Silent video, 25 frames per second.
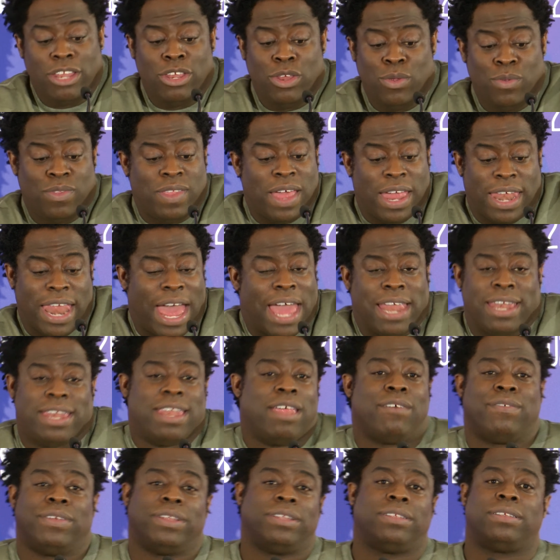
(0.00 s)
knew then. I'd
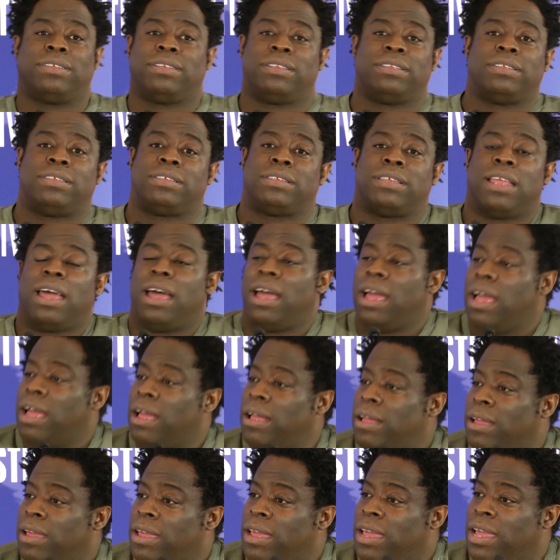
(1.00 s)
never
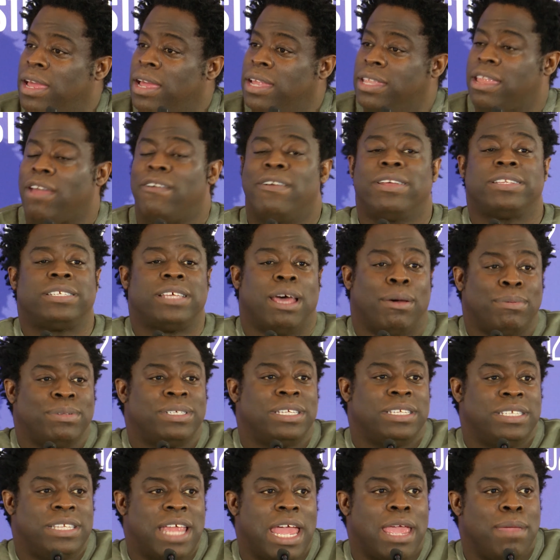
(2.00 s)
uh, directed. I
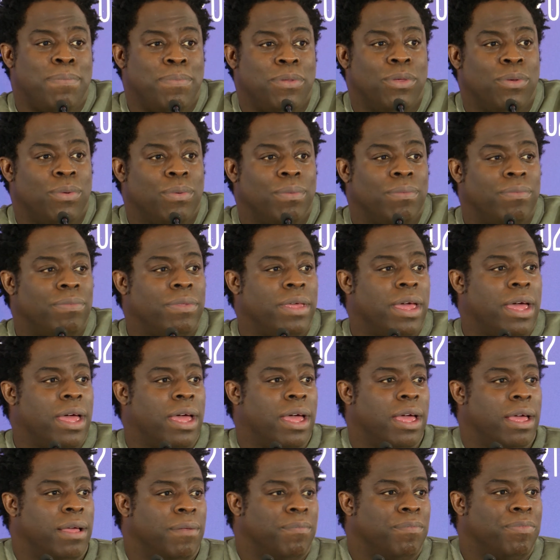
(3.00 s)
was a debut,
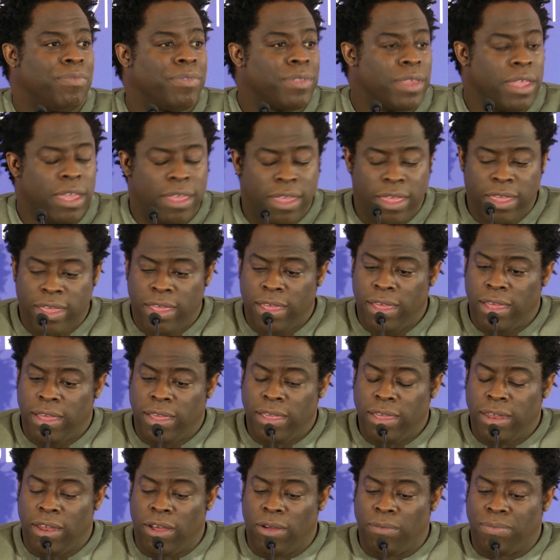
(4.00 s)
uh,
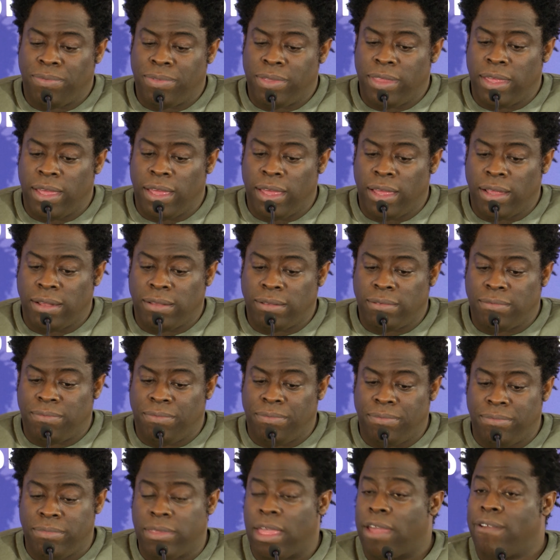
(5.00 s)
you know, uh,
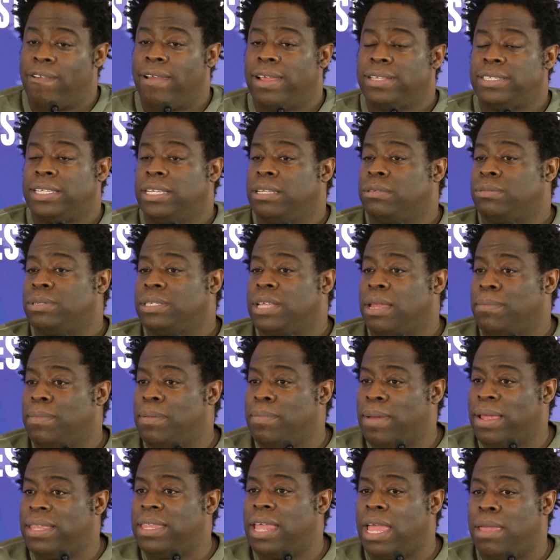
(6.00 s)
director. This was going to
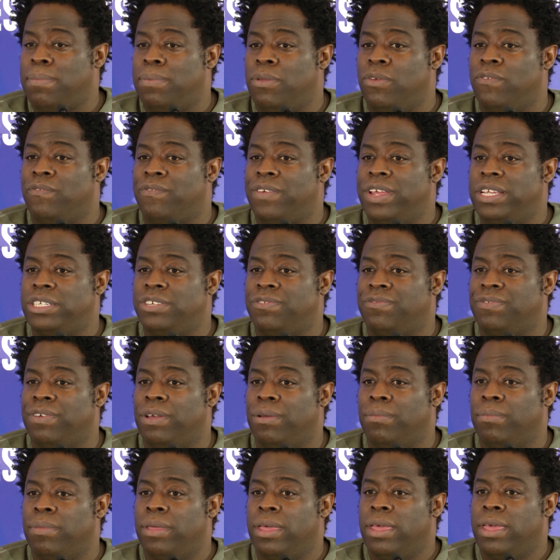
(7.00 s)
be my debut feature
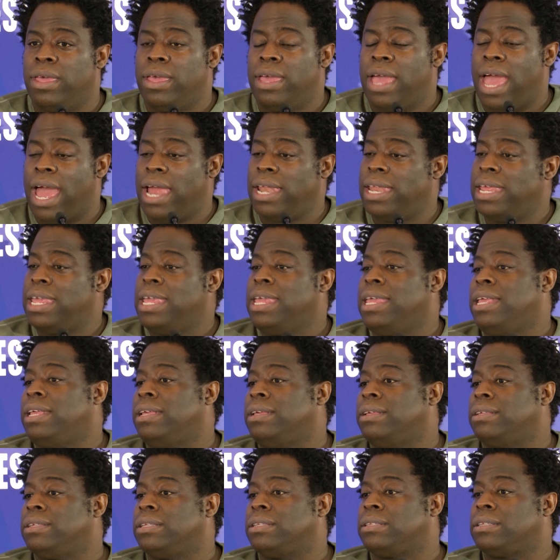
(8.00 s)
film, and he
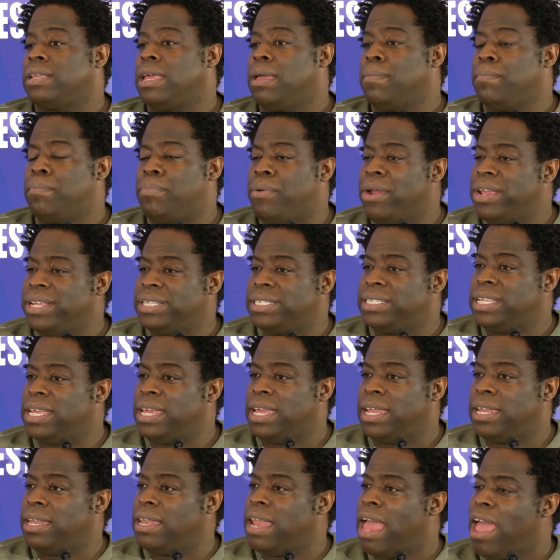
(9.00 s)
embraced
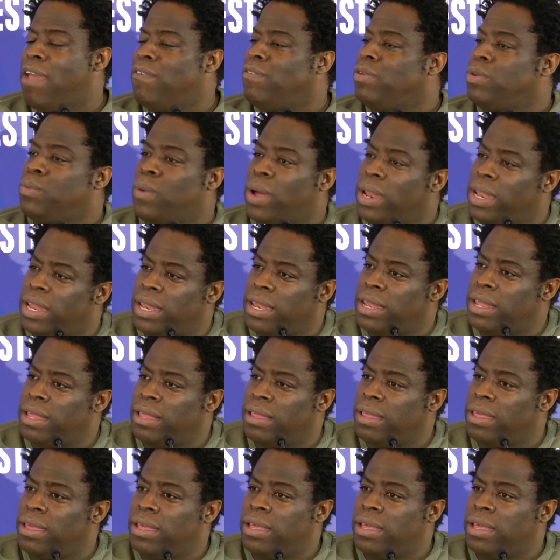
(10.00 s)
it, and everyone in the